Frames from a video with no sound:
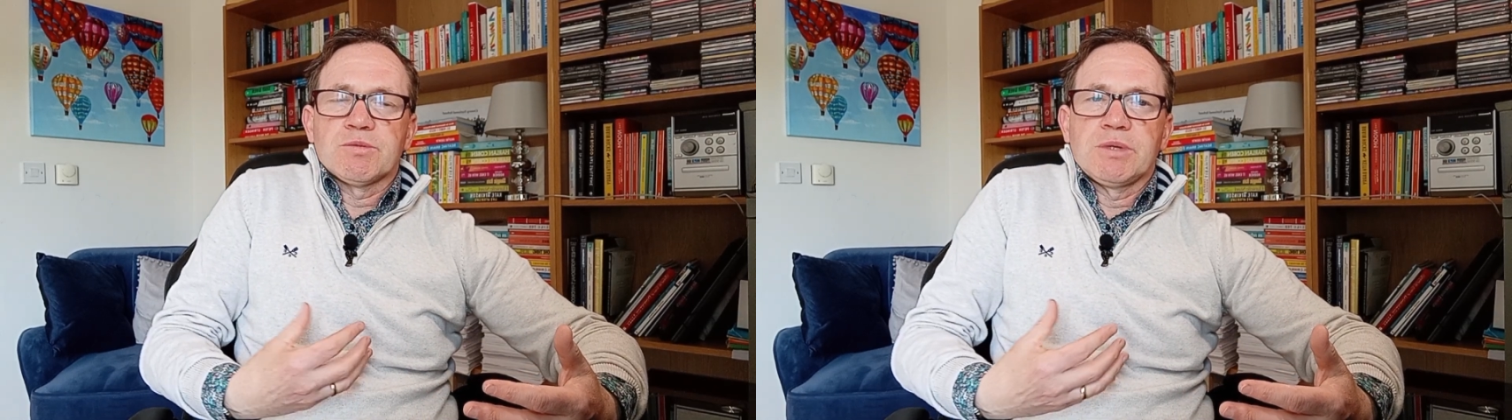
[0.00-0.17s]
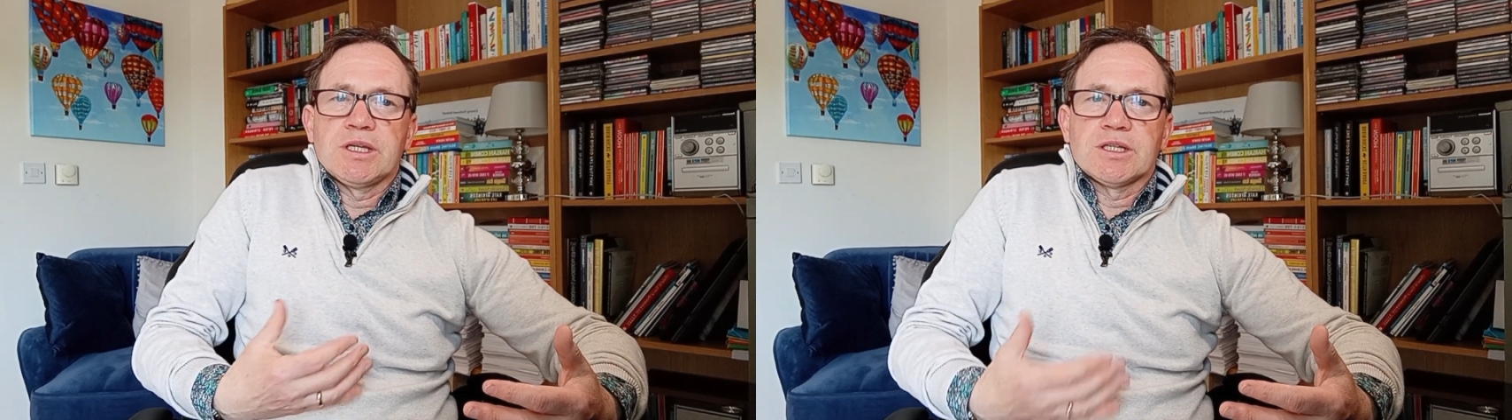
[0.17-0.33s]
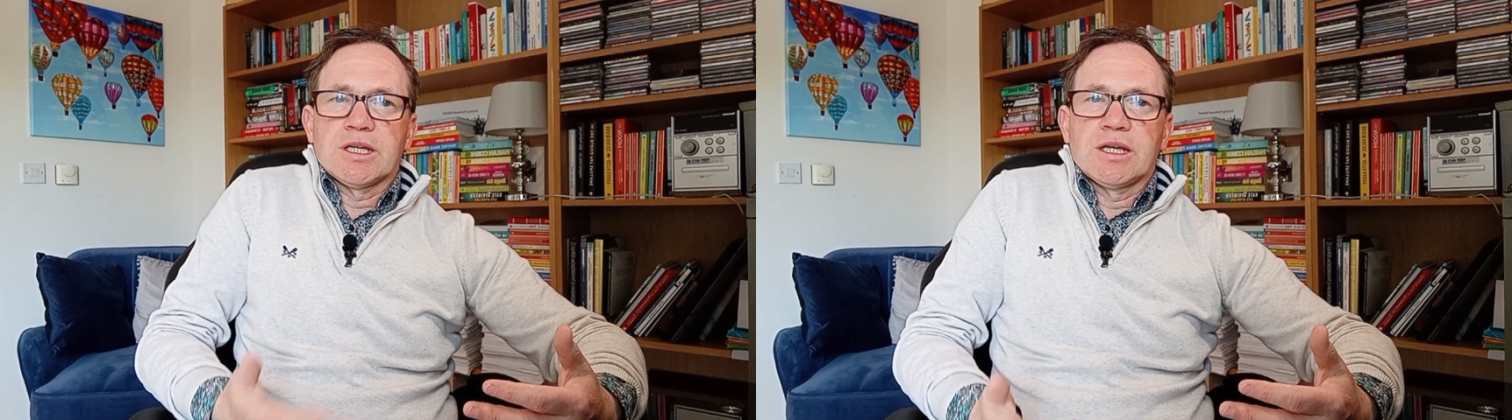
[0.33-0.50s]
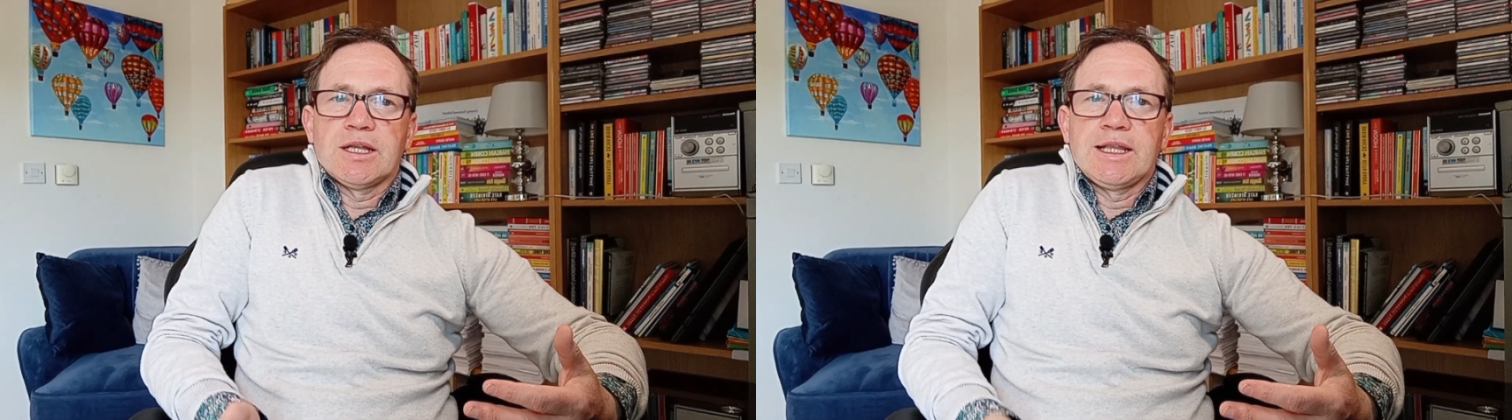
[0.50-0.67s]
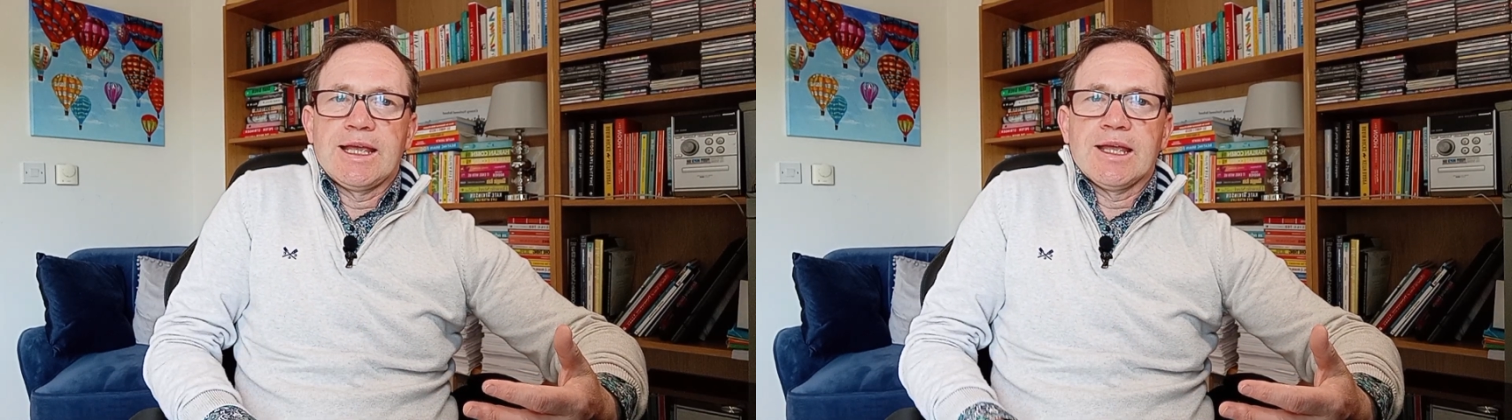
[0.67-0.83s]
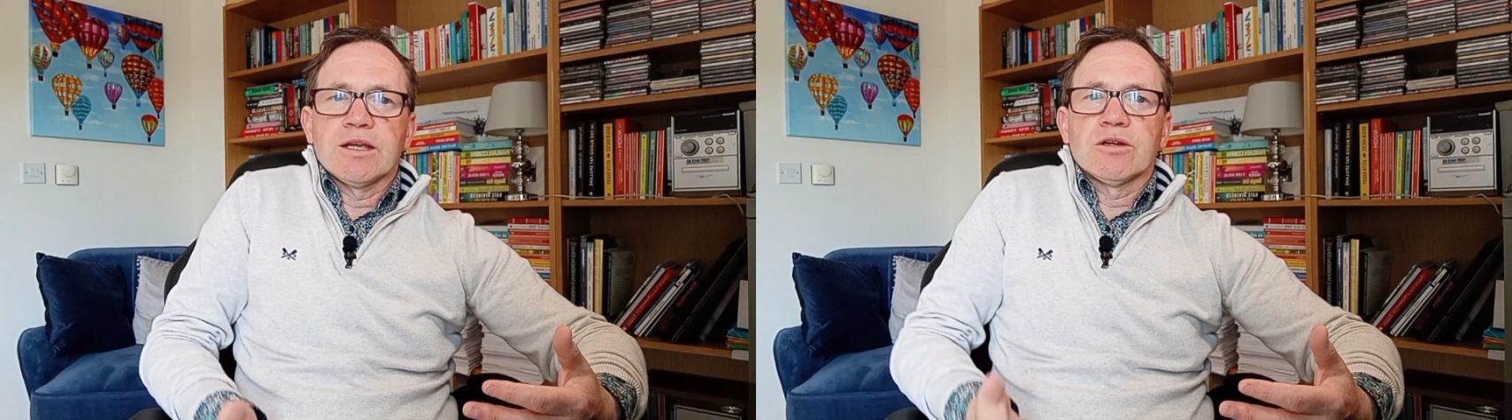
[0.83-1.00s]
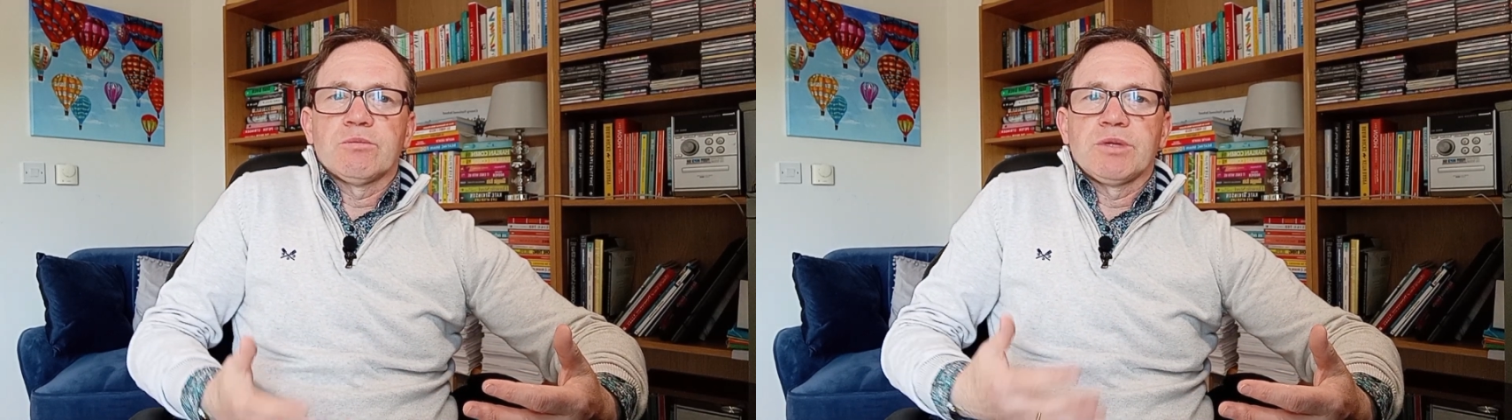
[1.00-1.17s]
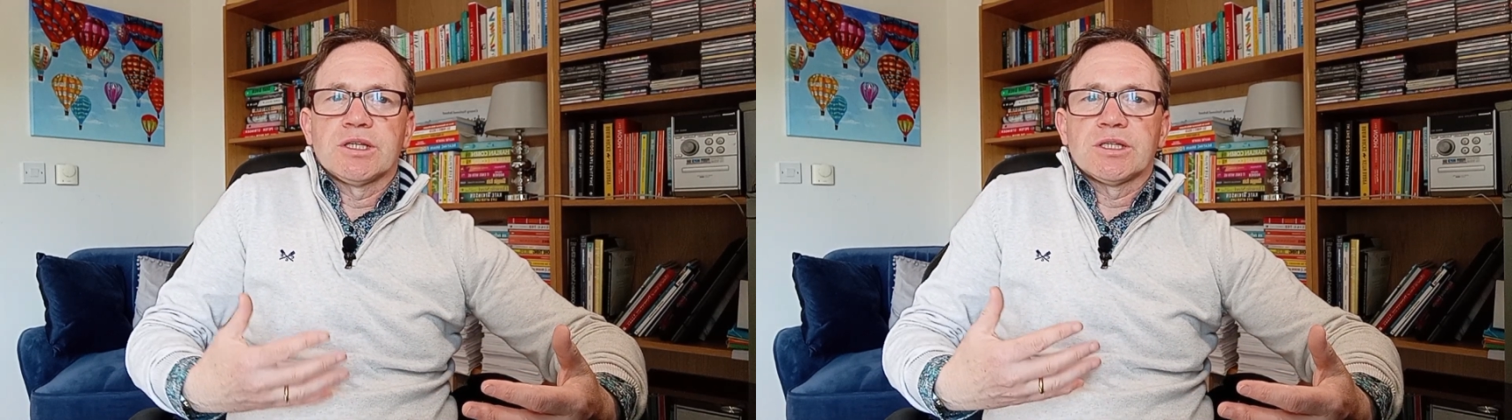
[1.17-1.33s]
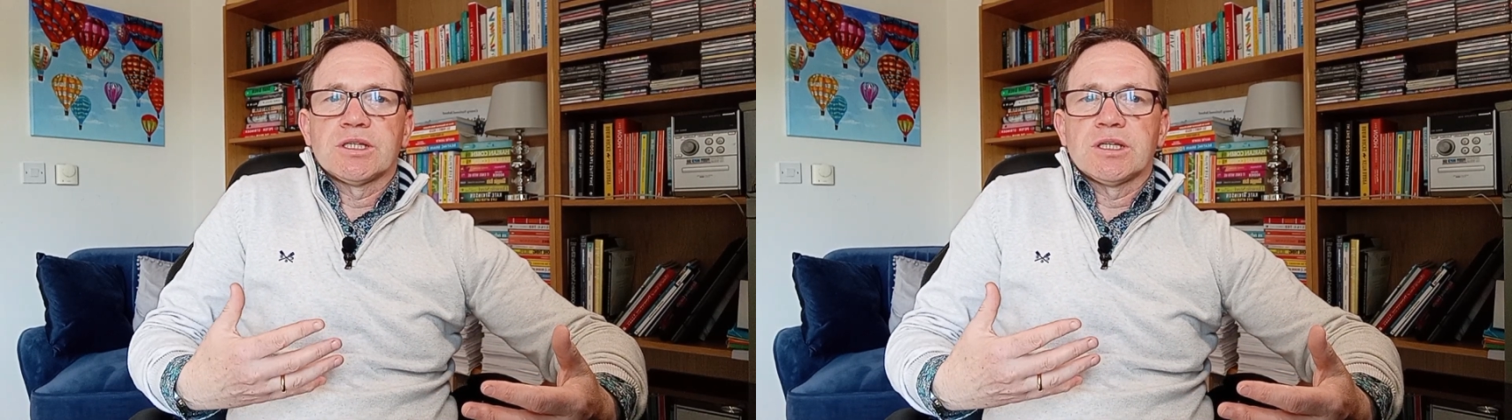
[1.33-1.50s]
be it a leg or be
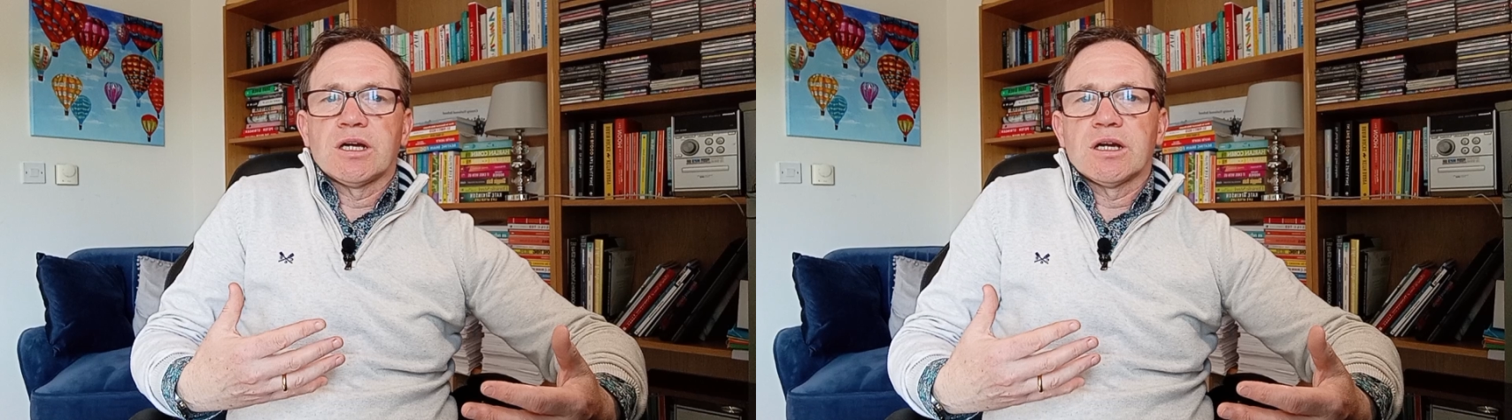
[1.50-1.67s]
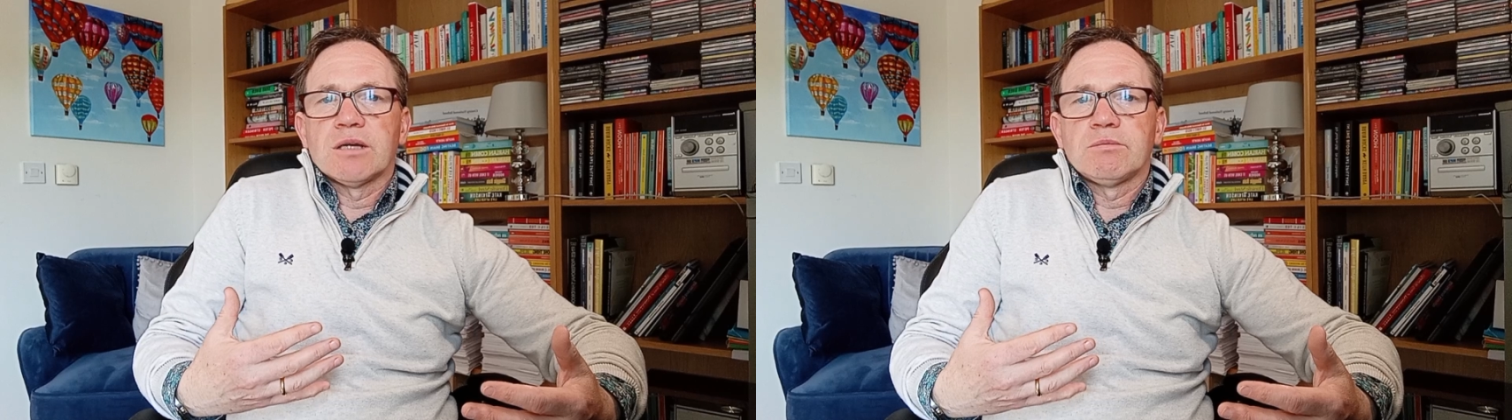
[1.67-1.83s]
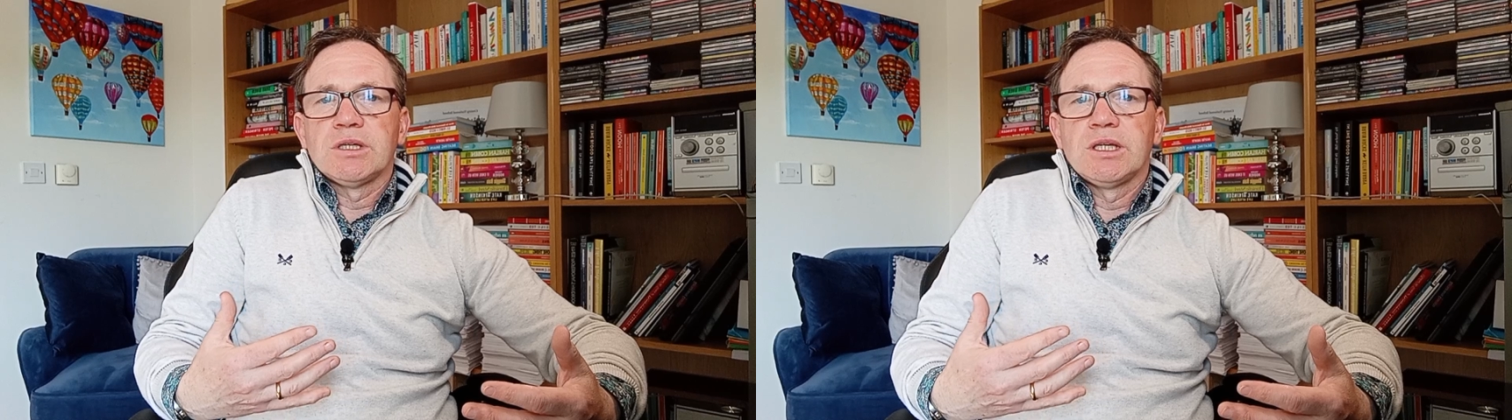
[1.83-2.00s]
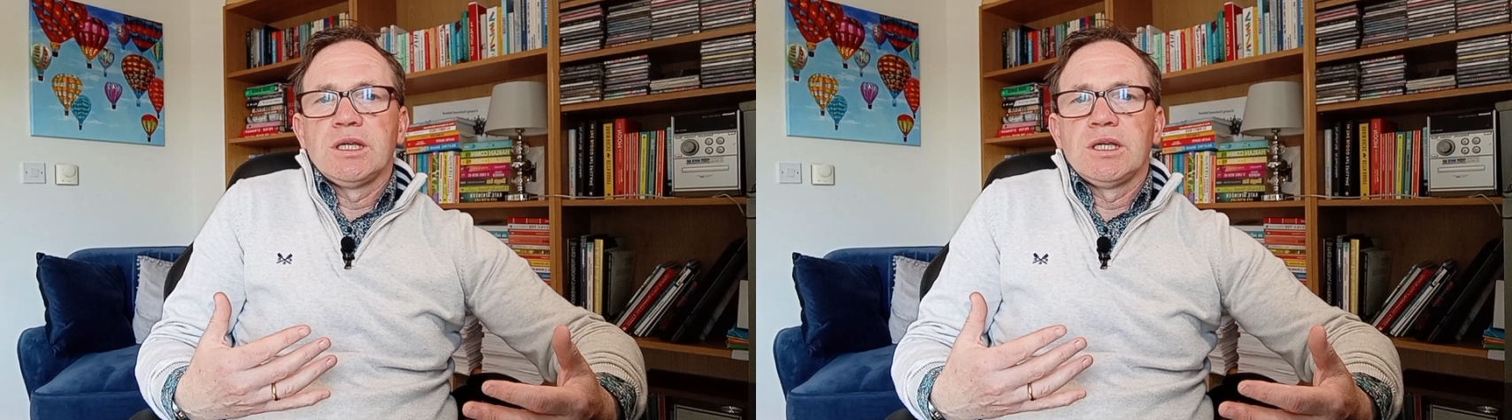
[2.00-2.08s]
it an arm,